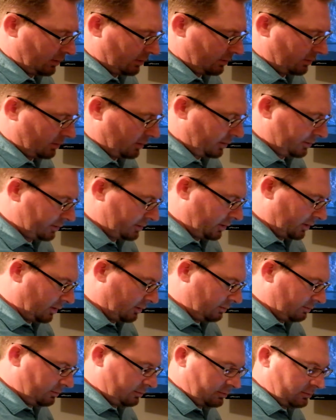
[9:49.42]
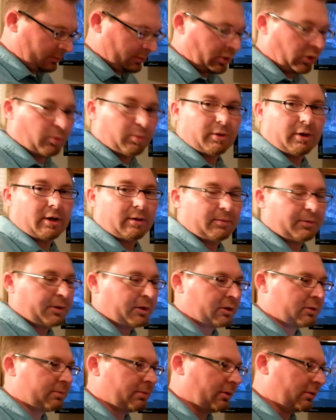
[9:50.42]
Looks good. No problem with
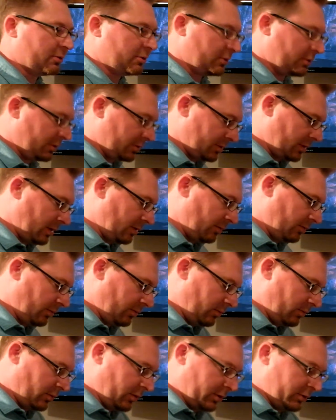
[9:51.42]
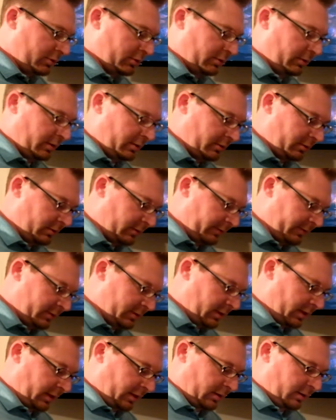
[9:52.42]
exposures at 1/200th of a
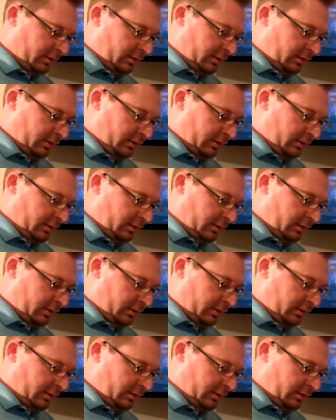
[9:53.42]
second.